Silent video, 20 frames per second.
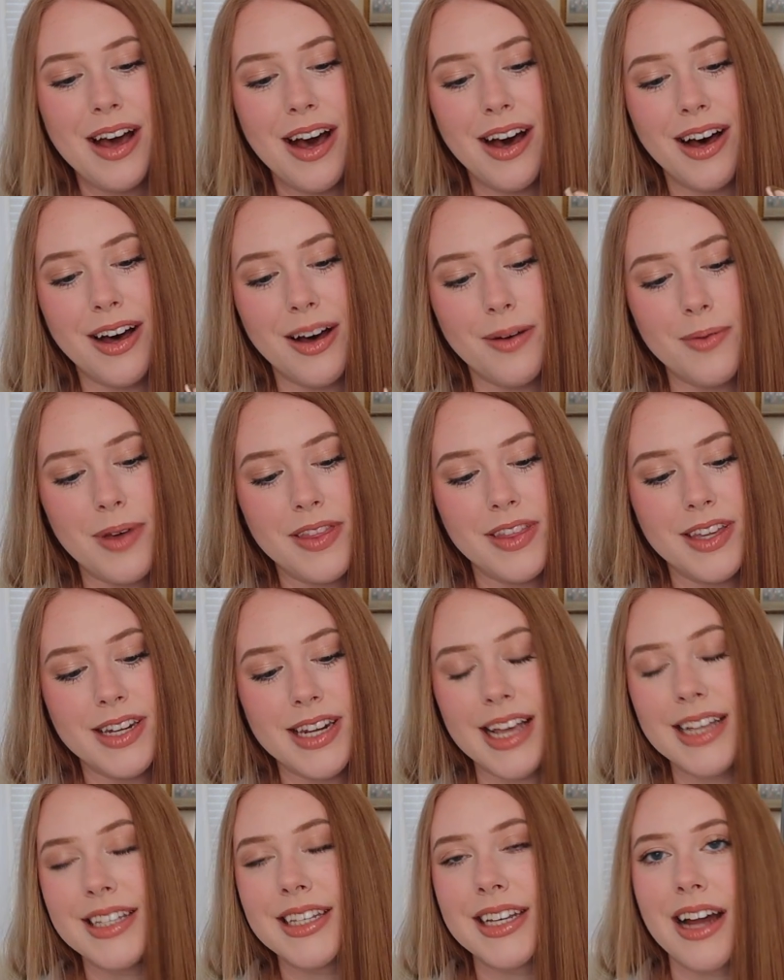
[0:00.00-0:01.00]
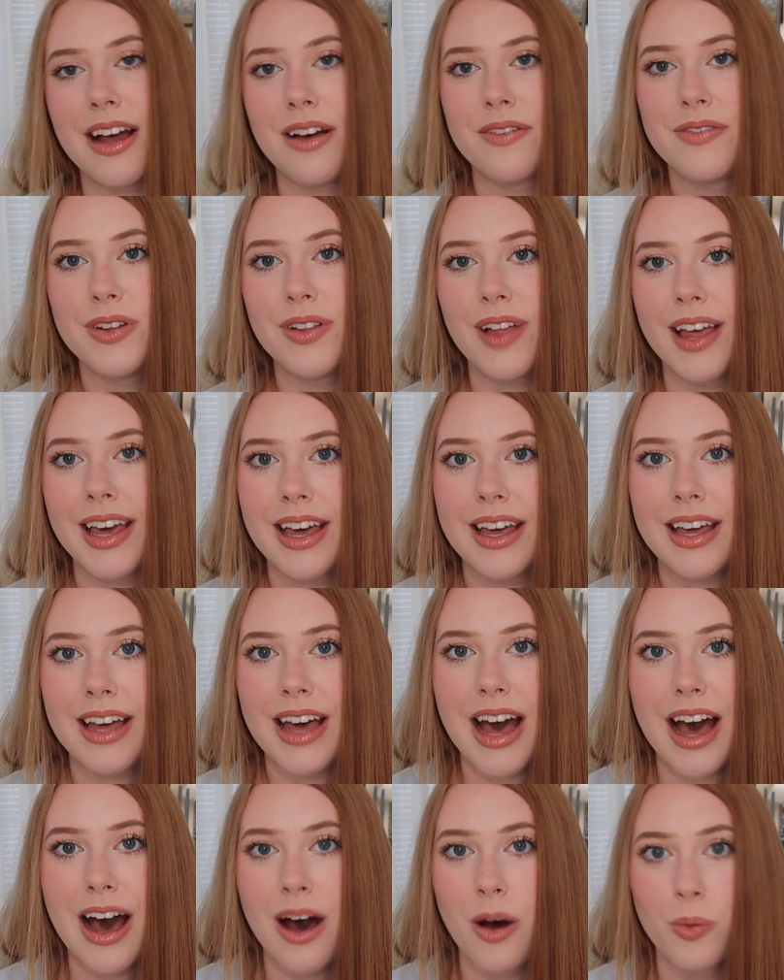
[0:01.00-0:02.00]
And the days that I feel like
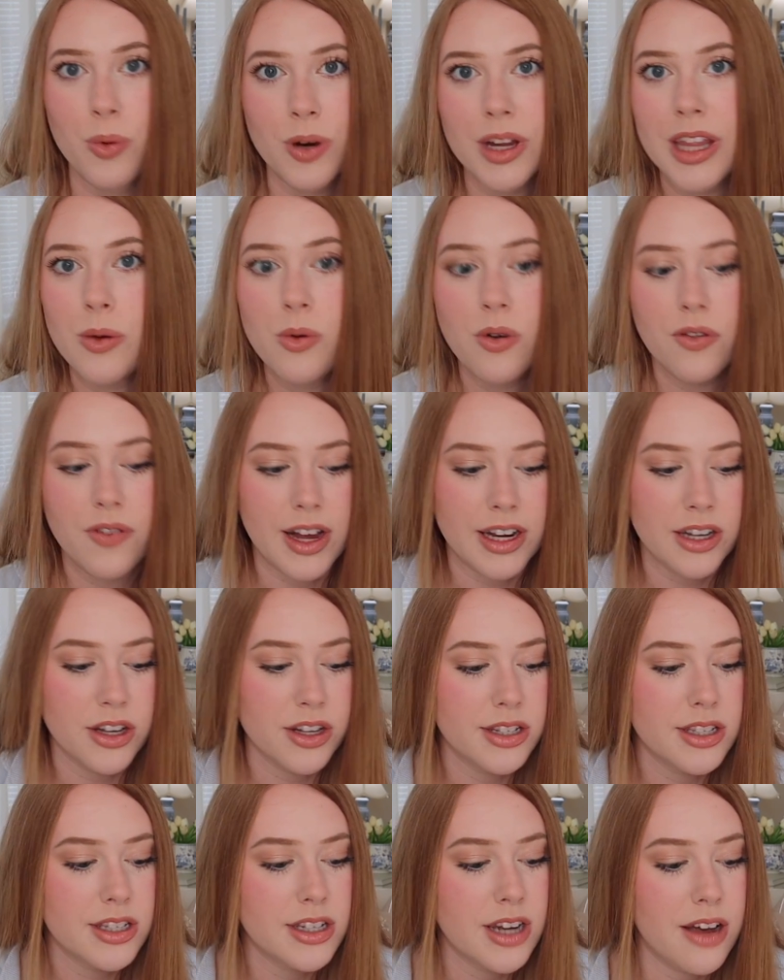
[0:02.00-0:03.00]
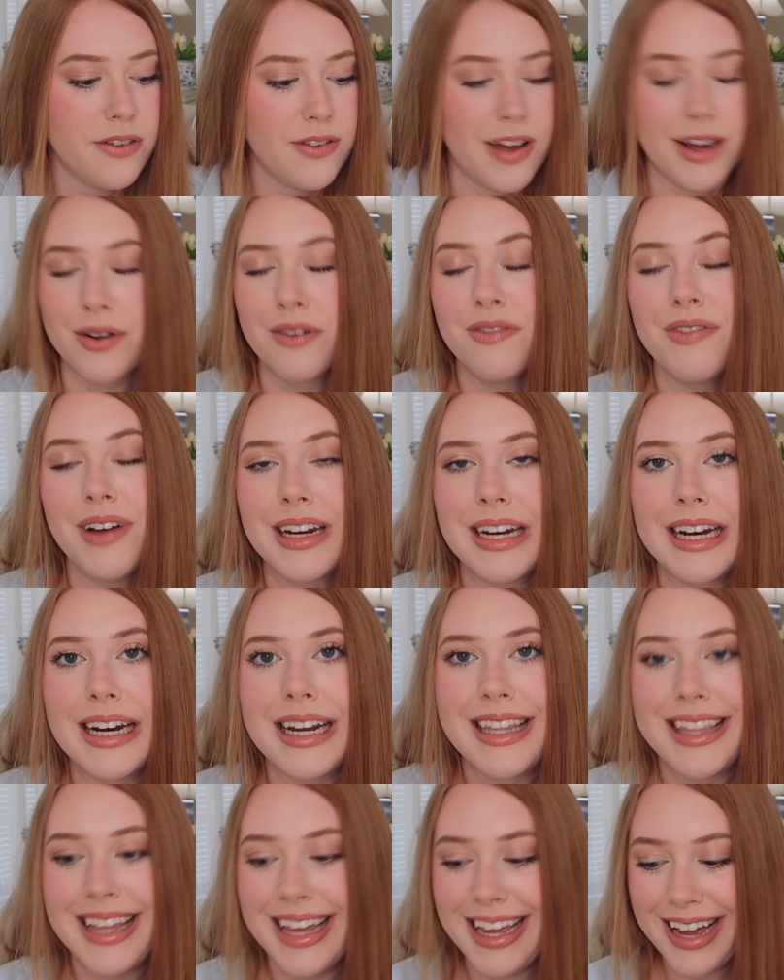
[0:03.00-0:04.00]
I really will find good stuff, I don't find
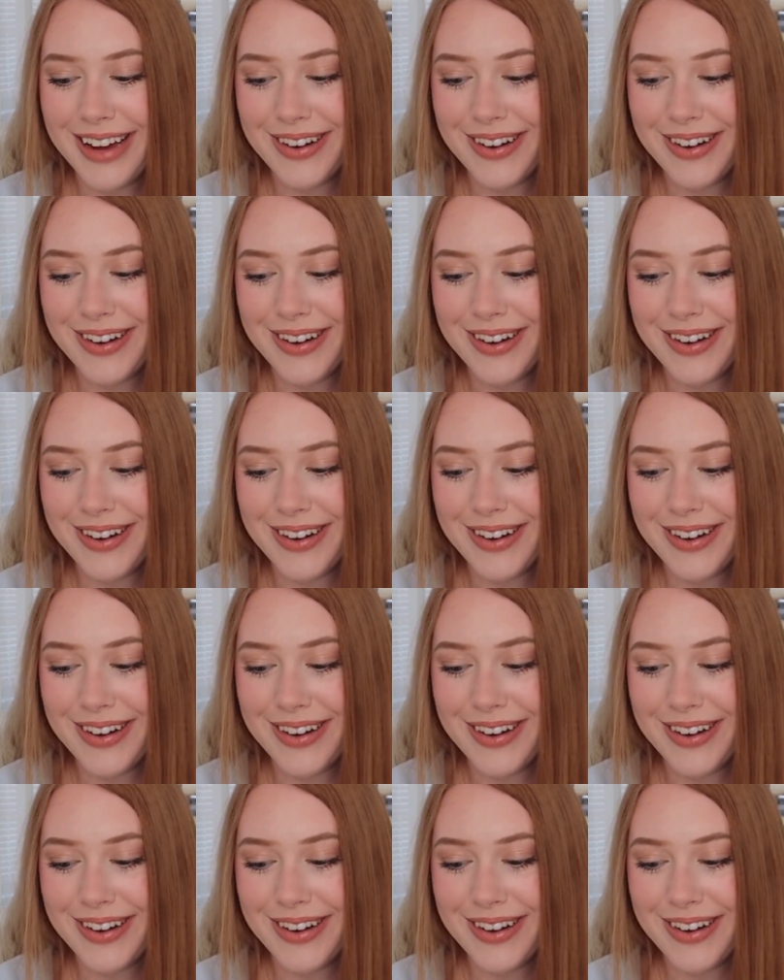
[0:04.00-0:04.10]
anything.